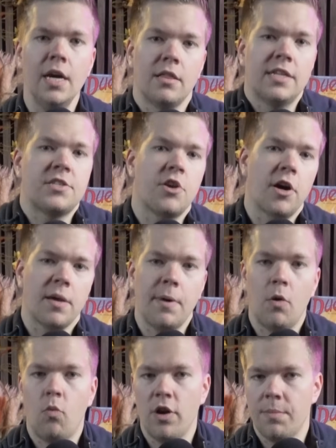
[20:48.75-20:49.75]
Let's talk
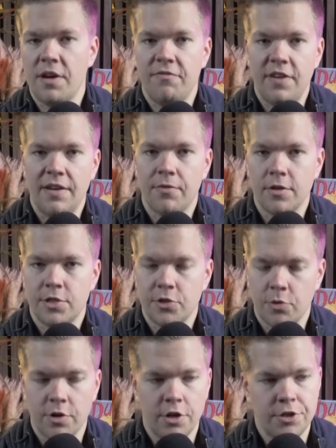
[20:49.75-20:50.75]
about one of my favorites
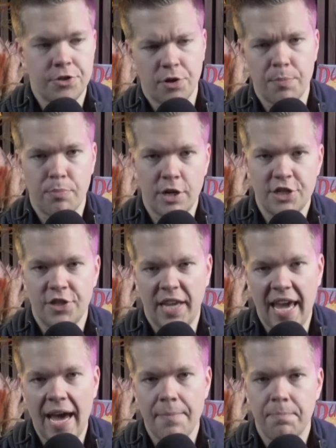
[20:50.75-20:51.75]
in order to sort of bridge the
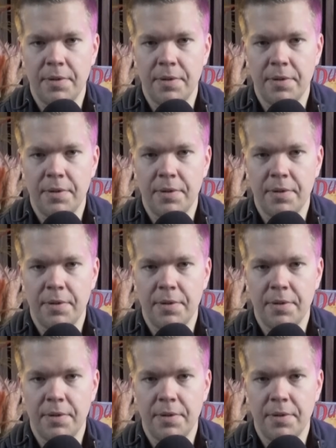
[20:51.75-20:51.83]
gap,